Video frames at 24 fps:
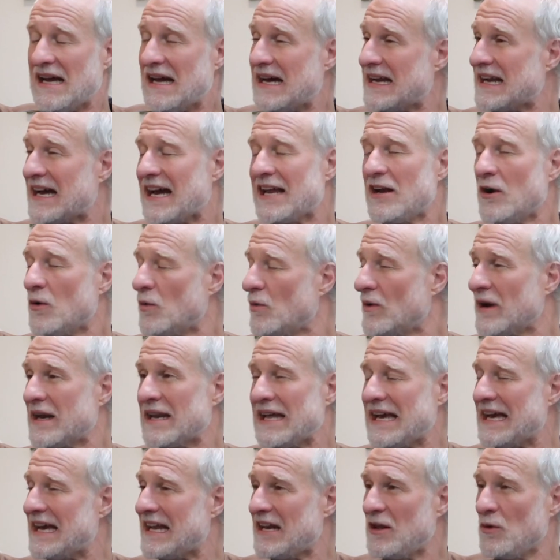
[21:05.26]
And I don't
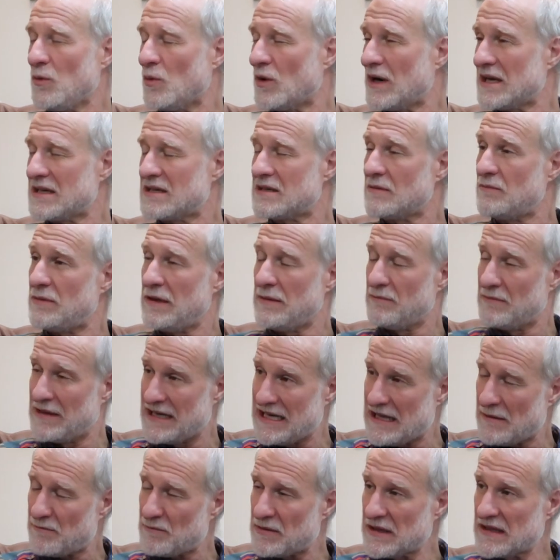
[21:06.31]
want anyone to be
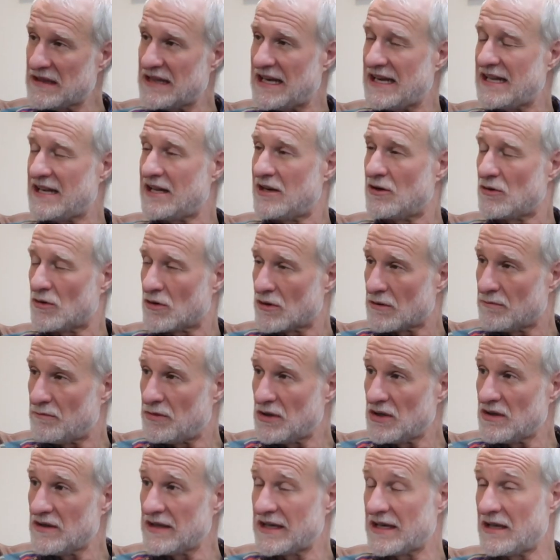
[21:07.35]
manipulated or
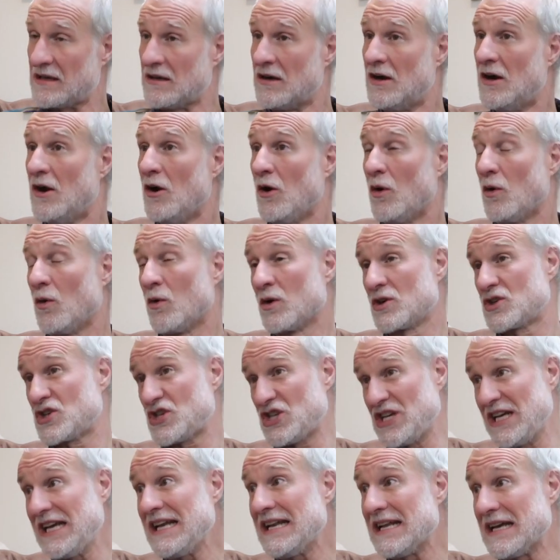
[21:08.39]
bullied or
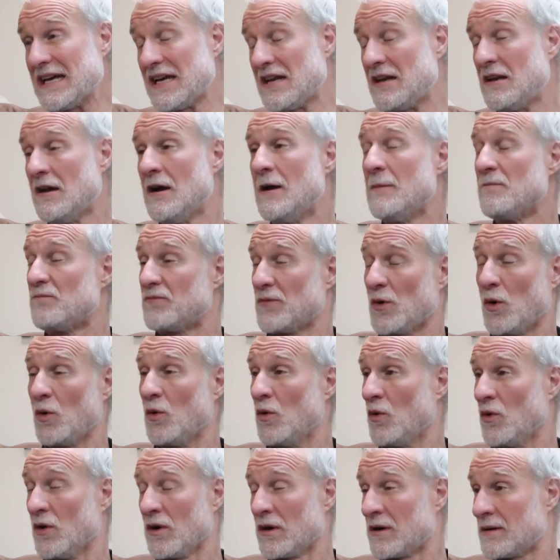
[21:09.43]
cheated
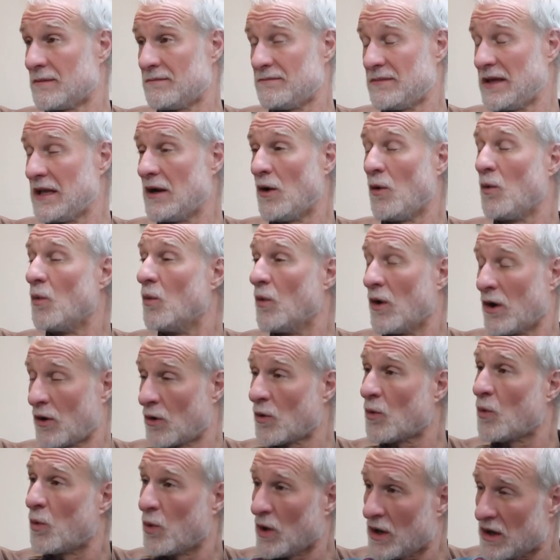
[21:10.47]
or, or
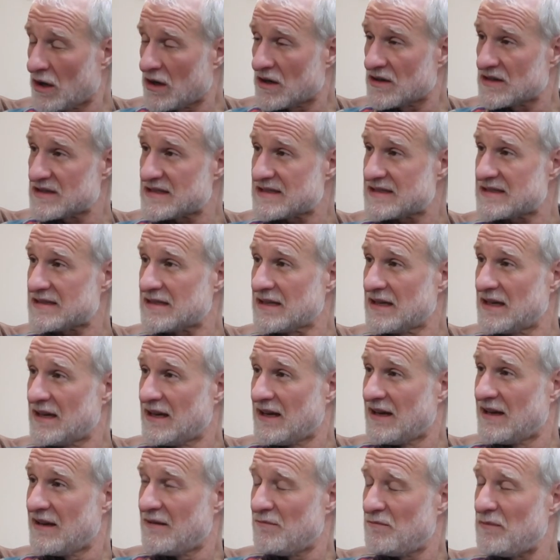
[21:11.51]
worse,
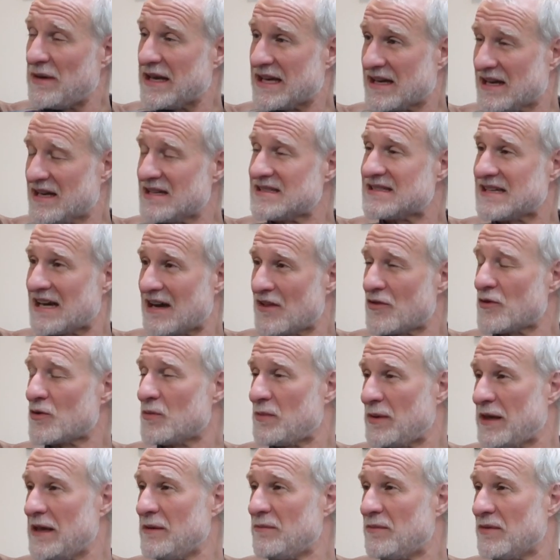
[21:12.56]
because other
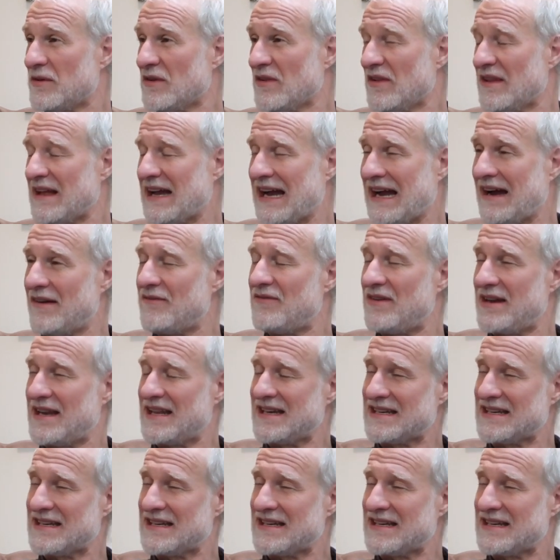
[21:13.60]
people have an